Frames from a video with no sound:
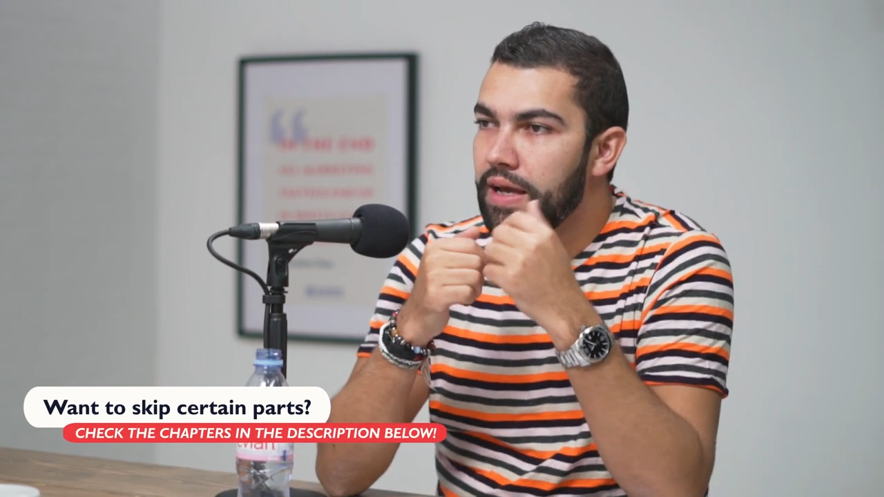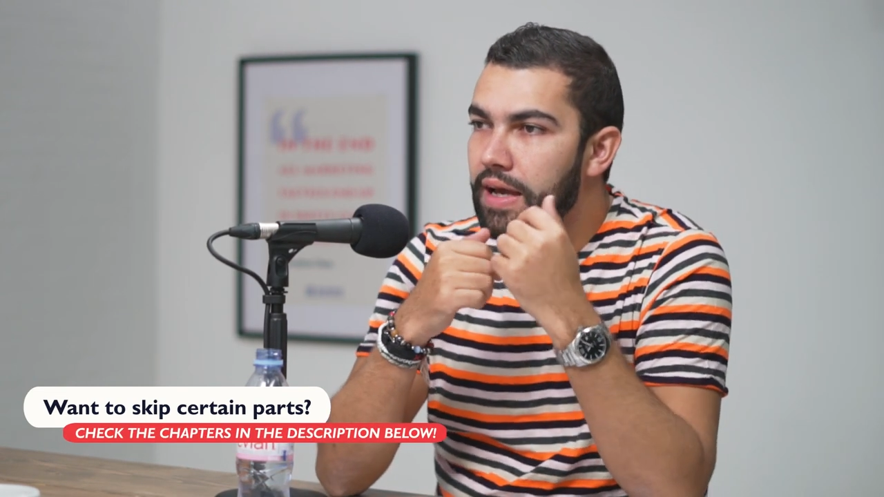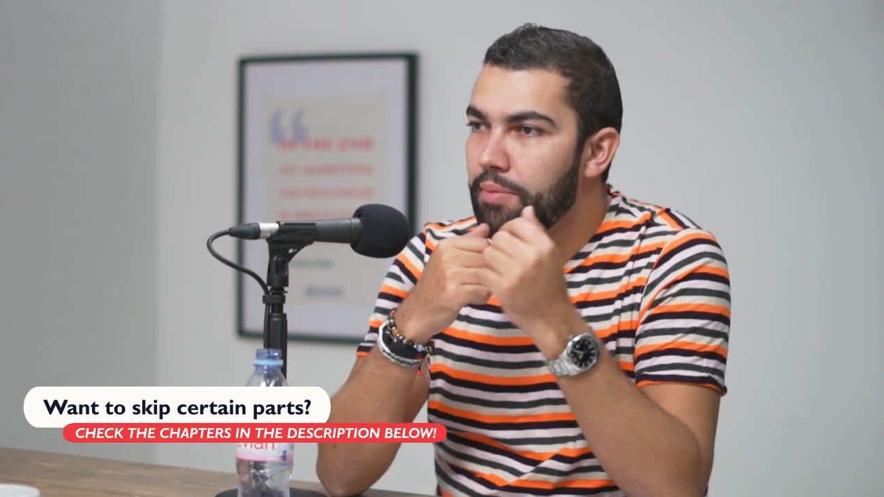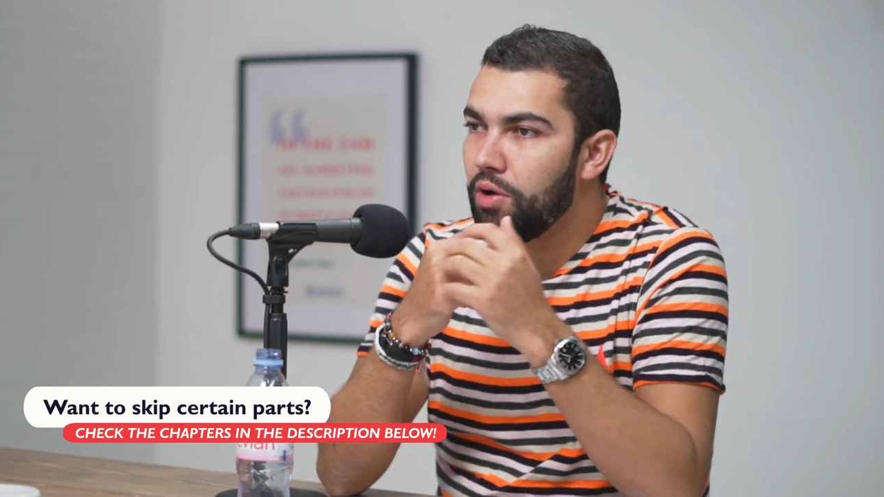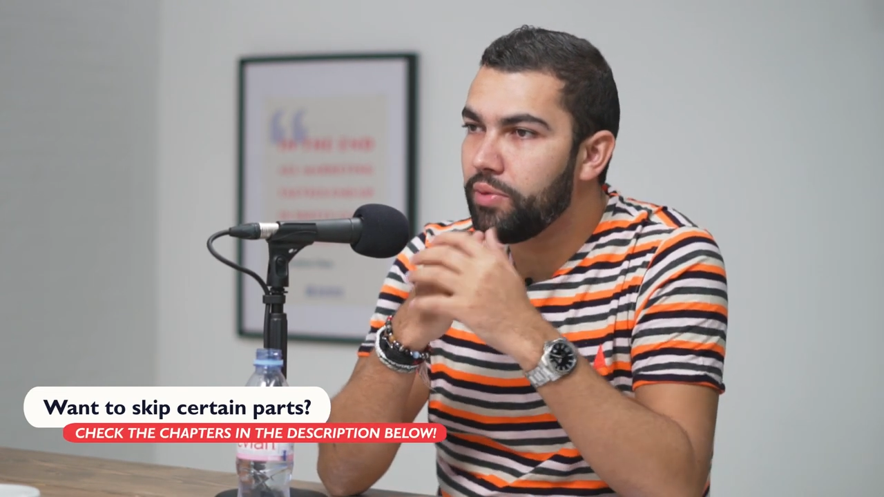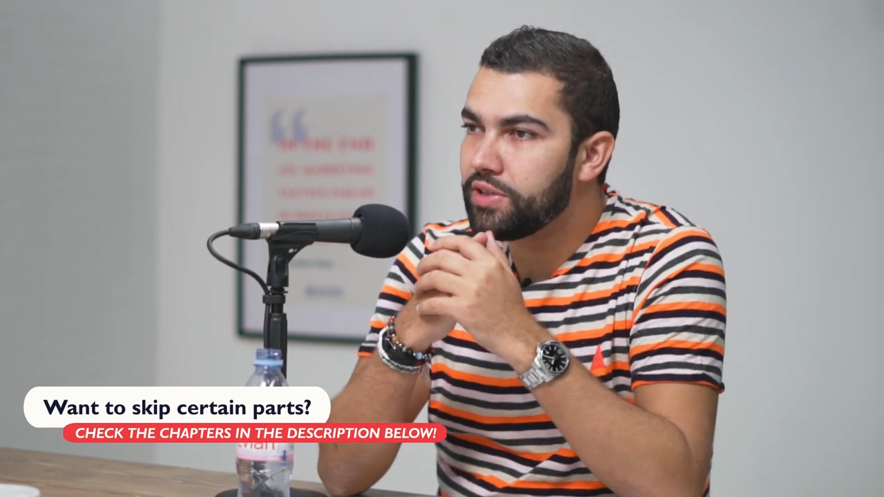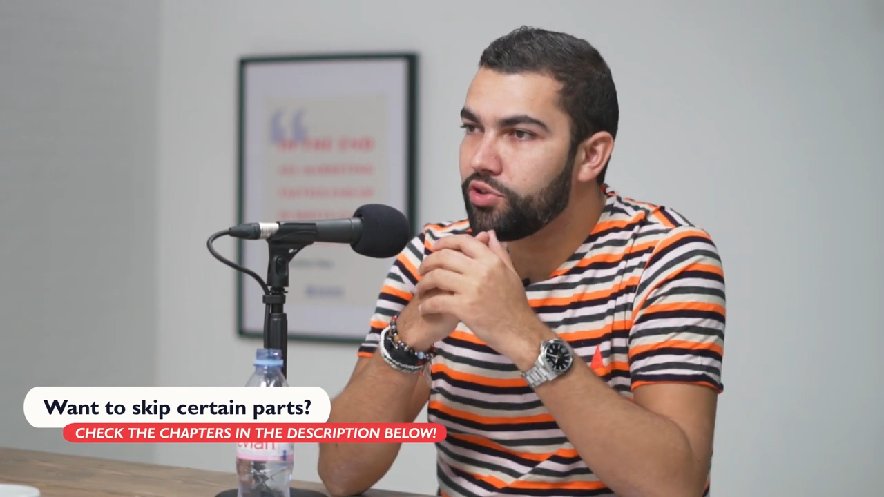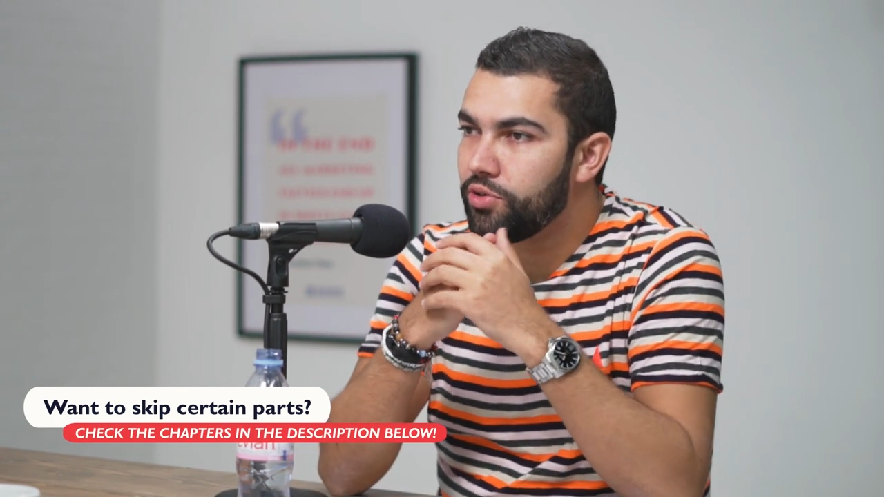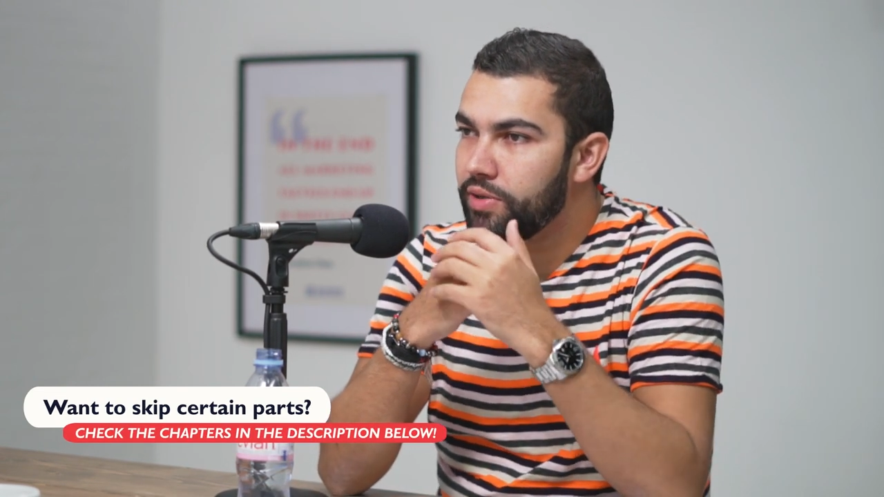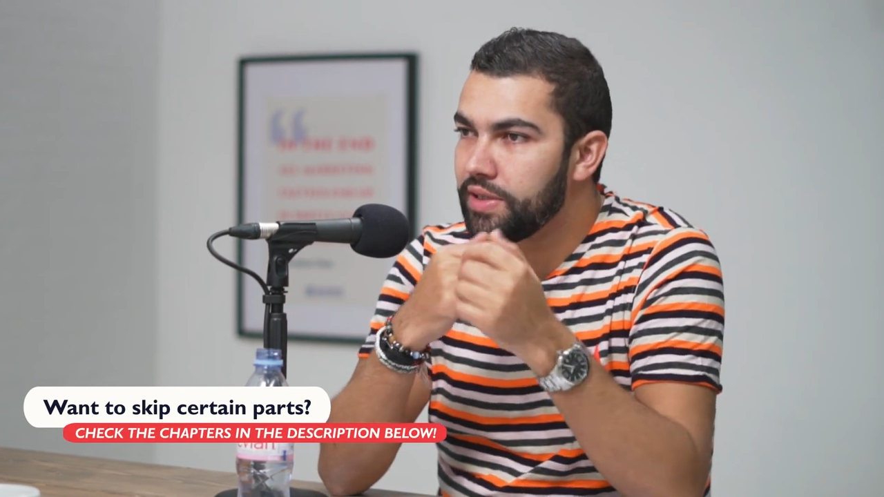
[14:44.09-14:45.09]
I am always
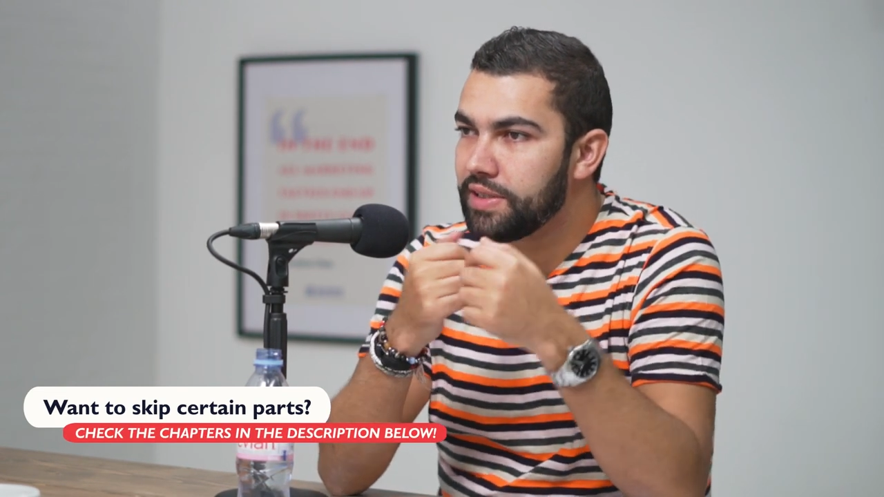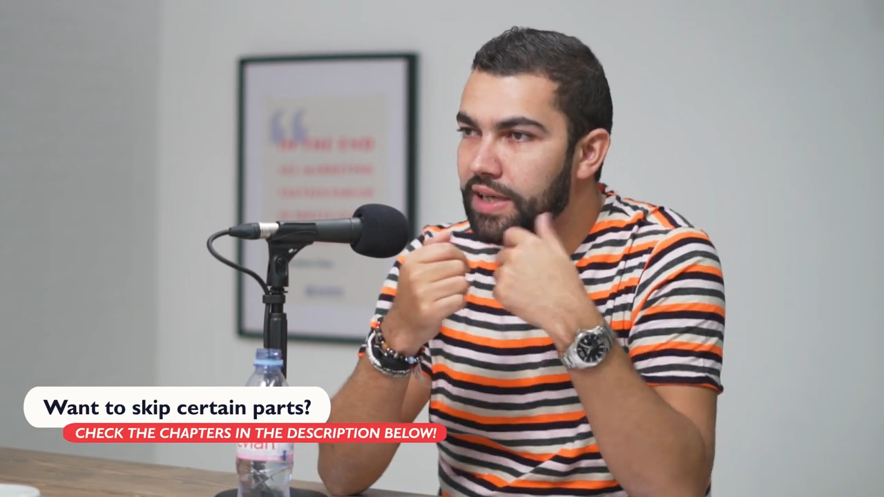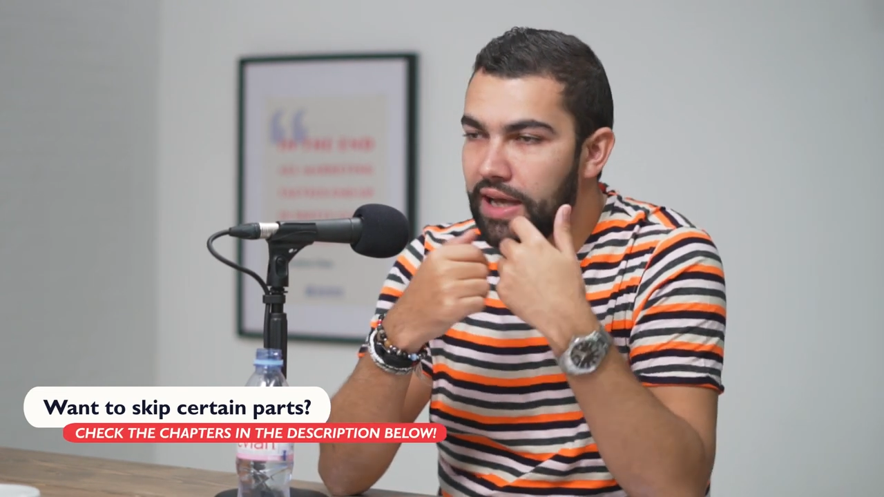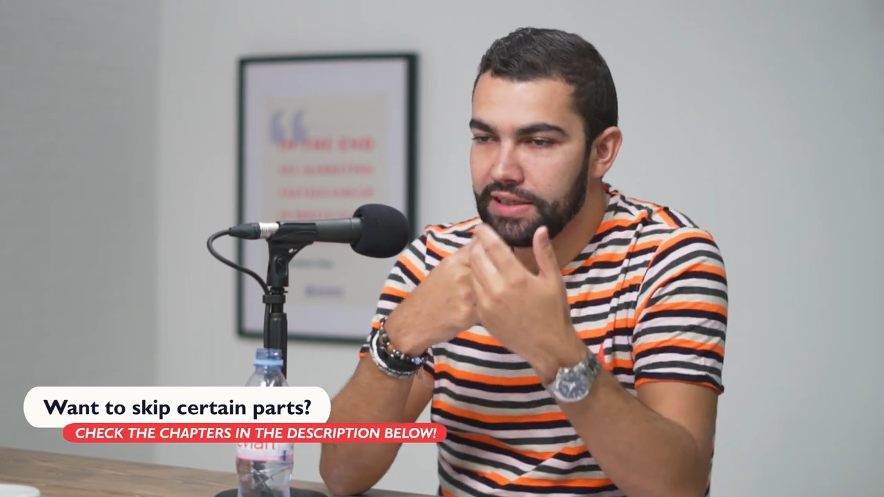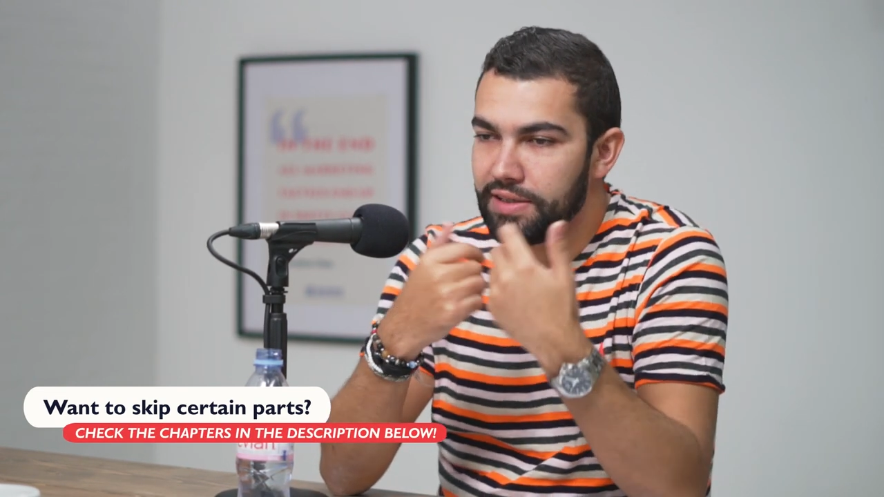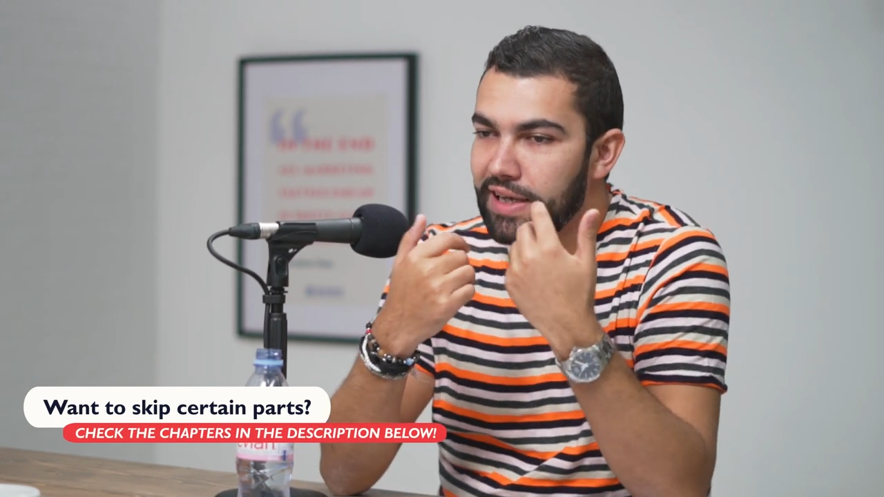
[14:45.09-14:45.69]
curious as